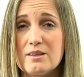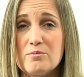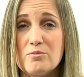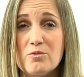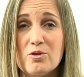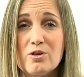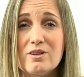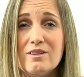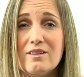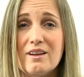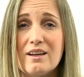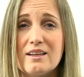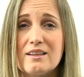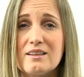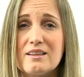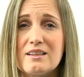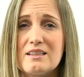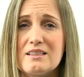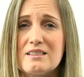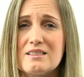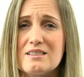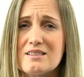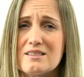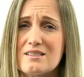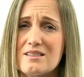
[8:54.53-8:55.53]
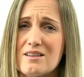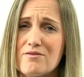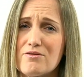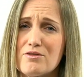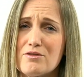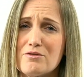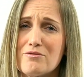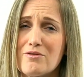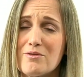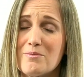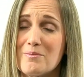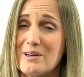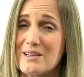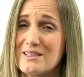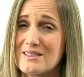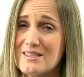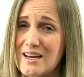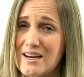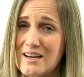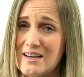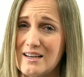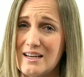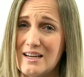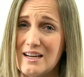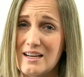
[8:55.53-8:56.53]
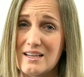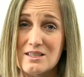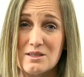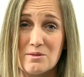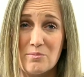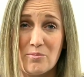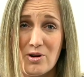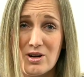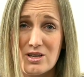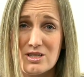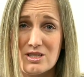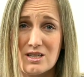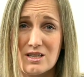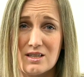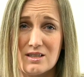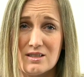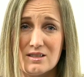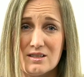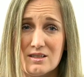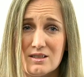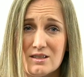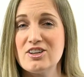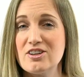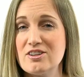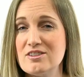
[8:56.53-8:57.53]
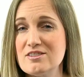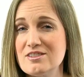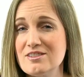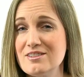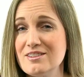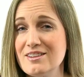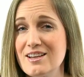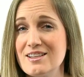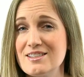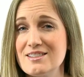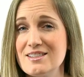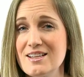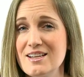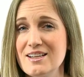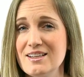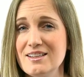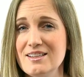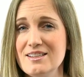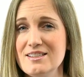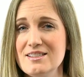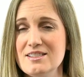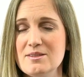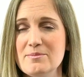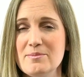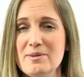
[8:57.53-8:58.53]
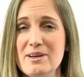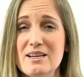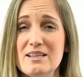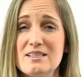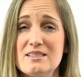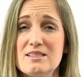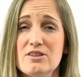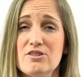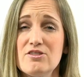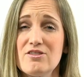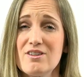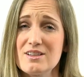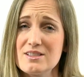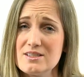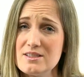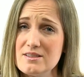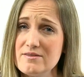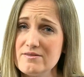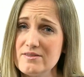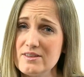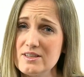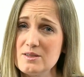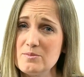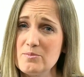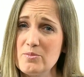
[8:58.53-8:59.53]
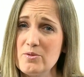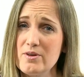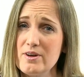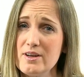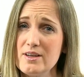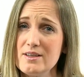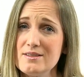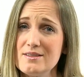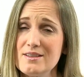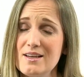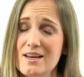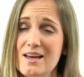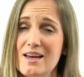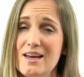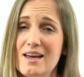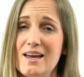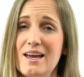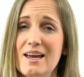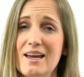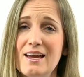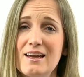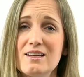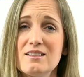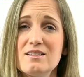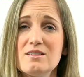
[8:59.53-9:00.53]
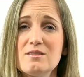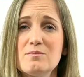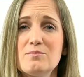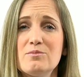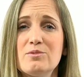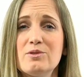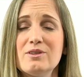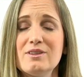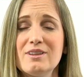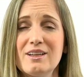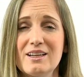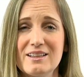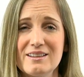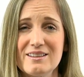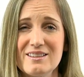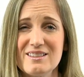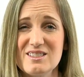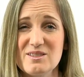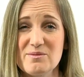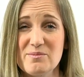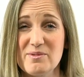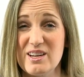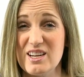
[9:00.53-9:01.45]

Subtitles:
more likely to suffer from anxiety and depression. Girls are less likely to be as aggressive as boys and more likely to be